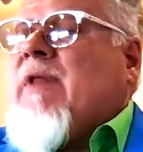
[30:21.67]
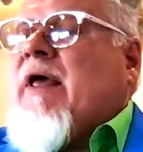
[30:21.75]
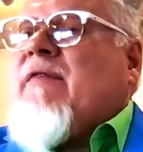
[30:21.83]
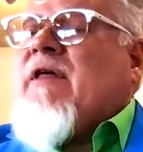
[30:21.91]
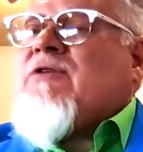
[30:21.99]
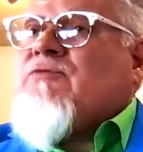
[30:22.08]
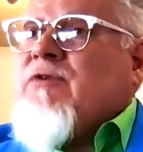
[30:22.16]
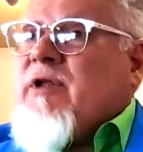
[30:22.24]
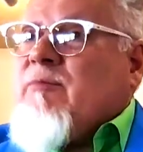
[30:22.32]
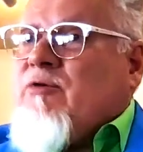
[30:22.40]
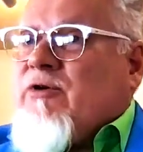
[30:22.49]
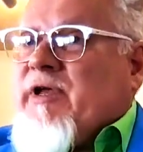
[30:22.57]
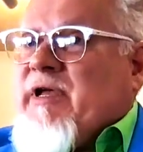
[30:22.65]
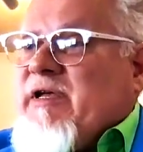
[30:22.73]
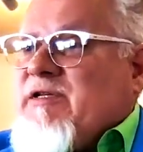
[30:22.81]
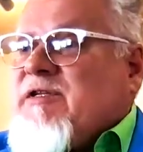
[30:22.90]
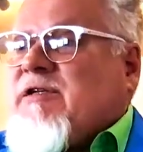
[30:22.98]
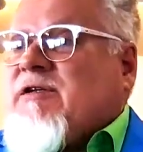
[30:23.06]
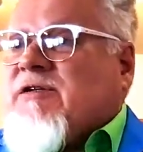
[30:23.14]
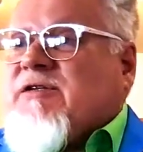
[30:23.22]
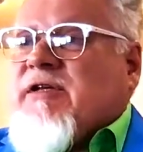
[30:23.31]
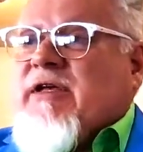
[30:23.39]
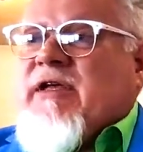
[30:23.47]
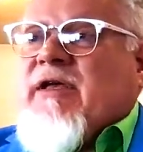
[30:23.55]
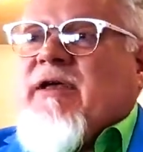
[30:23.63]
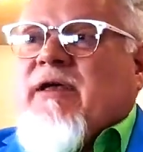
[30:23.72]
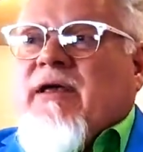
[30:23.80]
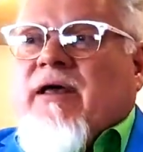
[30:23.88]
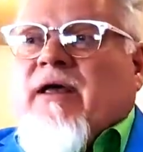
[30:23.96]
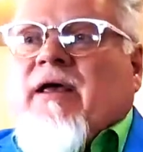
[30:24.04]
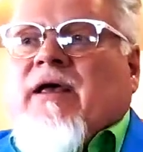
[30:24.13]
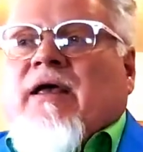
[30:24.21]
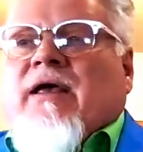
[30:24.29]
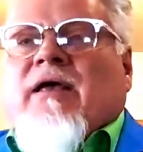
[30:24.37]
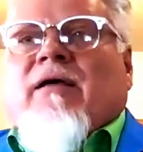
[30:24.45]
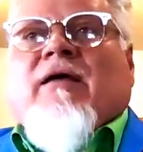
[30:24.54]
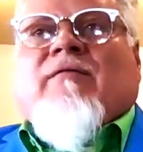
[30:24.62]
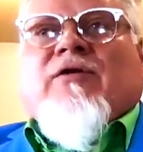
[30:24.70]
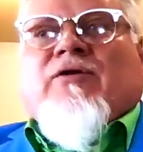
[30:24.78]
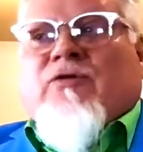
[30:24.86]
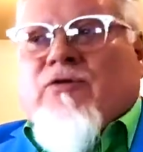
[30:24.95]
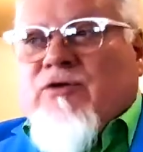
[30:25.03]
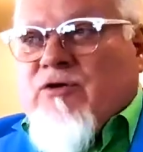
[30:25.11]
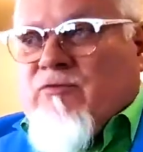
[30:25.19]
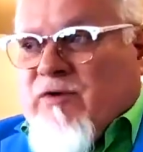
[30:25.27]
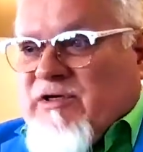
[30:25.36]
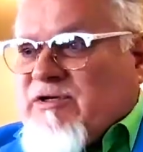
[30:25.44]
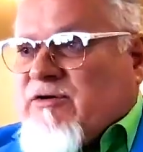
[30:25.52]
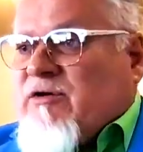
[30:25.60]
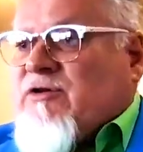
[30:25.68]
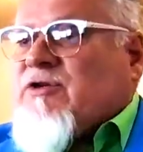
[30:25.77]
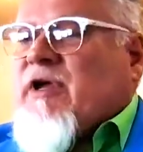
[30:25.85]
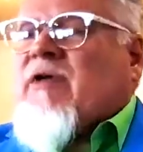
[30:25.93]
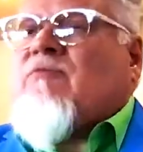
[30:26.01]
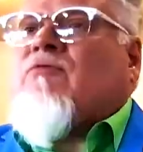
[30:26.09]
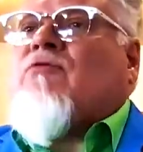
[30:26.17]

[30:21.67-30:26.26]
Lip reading: And that's really pretty easy to see if you do your research and